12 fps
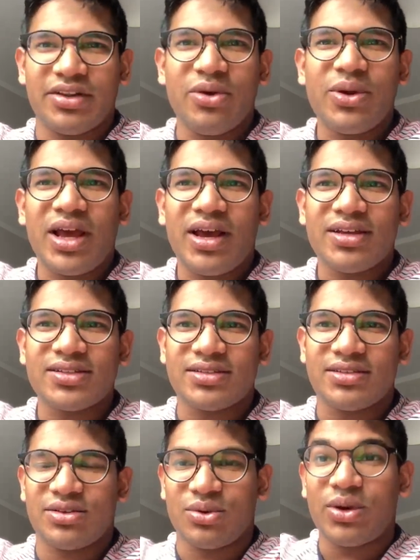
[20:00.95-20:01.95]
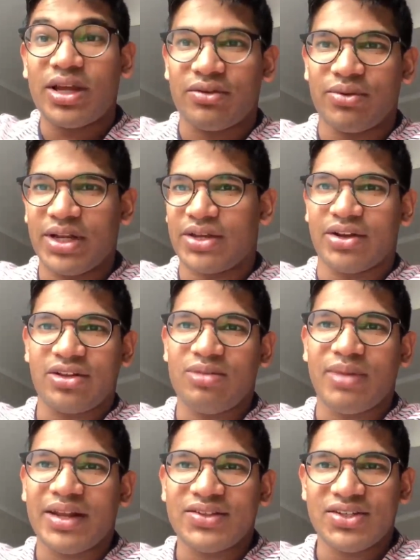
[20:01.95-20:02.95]
No one has. They're all like really good at
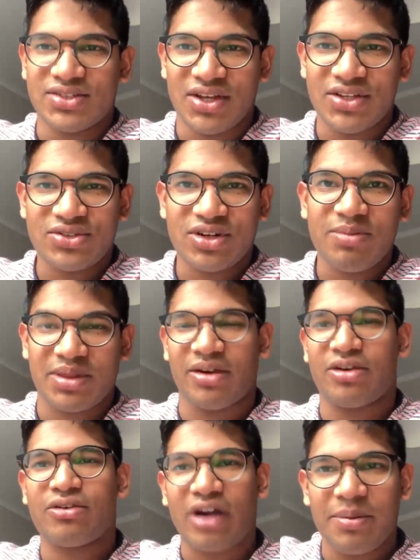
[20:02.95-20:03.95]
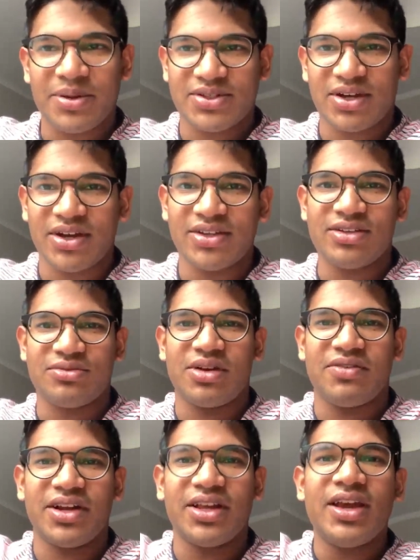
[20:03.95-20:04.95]
humanities and history, but they're crap at science. It's
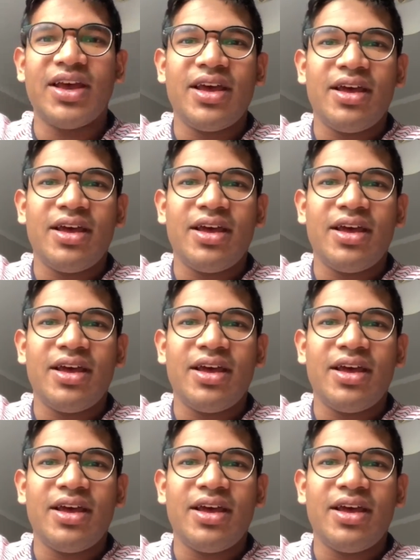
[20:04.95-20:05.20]
really funny.